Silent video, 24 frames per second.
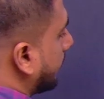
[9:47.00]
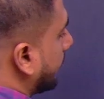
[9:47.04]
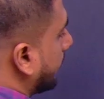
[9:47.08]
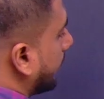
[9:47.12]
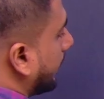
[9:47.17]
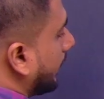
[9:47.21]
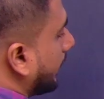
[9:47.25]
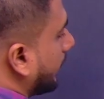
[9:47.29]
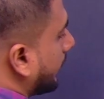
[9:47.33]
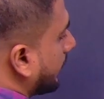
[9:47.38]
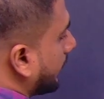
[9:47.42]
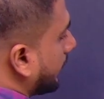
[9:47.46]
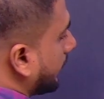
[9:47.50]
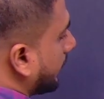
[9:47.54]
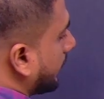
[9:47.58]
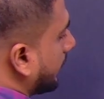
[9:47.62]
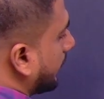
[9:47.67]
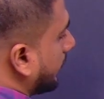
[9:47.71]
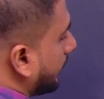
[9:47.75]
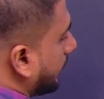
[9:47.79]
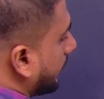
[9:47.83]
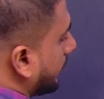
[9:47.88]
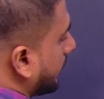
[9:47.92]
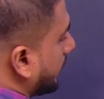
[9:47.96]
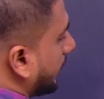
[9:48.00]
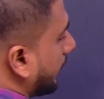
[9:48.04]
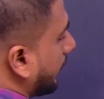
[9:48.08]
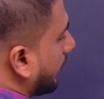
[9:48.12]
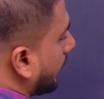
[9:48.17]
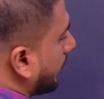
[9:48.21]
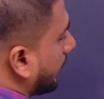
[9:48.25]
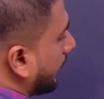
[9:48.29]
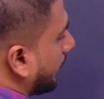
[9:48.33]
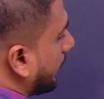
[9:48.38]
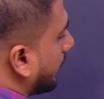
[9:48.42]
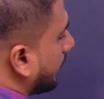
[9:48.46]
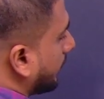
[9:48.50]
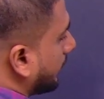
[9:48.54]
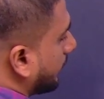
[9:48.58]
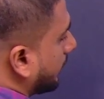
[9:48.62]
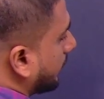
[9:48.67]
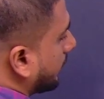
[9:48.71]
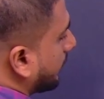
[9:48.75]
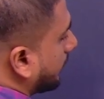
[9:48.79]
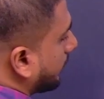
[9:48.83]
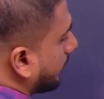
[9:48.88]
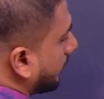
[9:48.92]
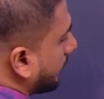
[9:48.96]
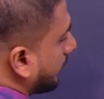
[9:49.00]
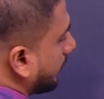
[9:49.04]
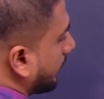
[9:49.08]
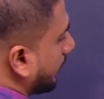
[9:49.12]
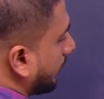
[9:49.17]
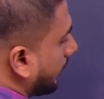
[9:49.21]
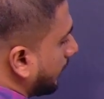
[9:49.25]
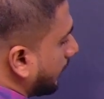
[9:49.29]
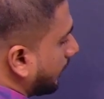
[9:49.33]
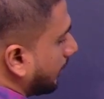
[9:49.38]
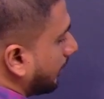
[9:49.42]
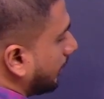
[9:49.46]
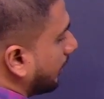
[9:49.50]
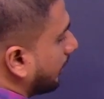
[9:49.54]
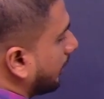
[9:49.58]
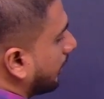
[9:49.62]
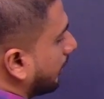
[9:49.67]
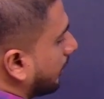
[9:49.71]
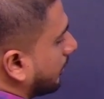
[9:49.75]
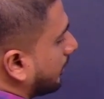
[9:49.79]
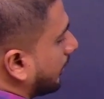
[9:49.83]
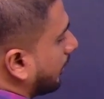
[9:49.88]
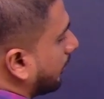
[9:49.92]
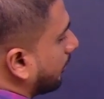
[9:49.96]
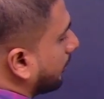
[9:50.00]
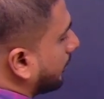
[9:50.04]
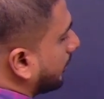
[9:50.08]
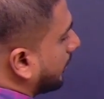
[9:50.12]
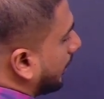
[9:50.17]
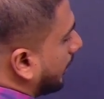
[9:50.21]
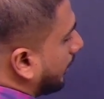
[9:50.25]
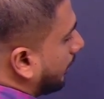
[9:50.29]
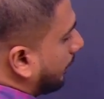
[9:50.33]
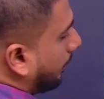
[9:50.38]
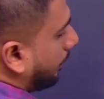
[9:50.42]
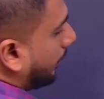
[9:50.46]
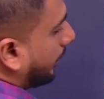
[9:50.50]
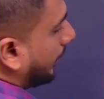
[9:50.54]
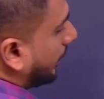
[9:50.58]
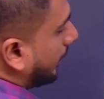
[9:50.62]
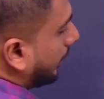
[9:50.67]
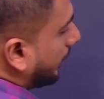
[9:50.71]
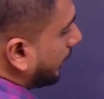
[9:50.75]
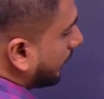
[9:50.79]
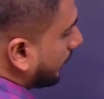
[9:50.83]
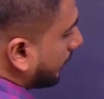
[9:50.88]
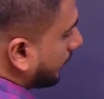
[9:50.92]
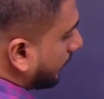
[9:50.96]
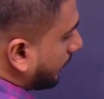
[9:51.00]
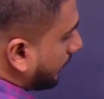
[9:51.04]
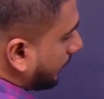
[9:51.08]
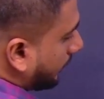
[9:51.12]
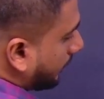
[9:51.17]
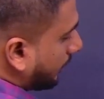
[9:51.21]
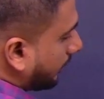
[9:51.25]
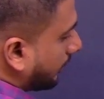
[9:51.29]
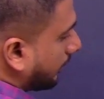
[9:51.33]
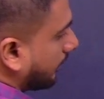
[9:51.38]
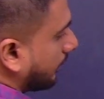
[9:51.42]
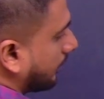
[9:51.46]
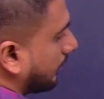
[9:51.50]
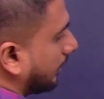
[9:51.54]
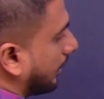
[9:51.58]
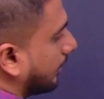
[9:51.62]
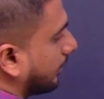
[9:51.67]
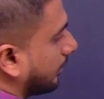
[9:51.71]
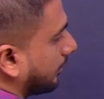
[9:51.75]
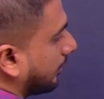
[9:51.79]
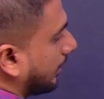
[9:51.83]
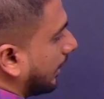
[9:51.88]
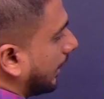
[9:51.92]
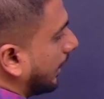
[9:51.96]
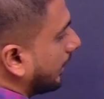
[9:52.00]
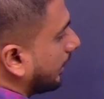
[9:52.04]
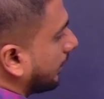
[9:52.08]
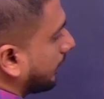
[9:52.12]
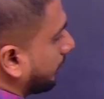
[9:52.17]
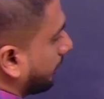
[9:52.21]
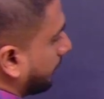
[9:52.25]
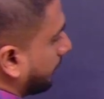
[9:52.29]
let's say there is some set p such that,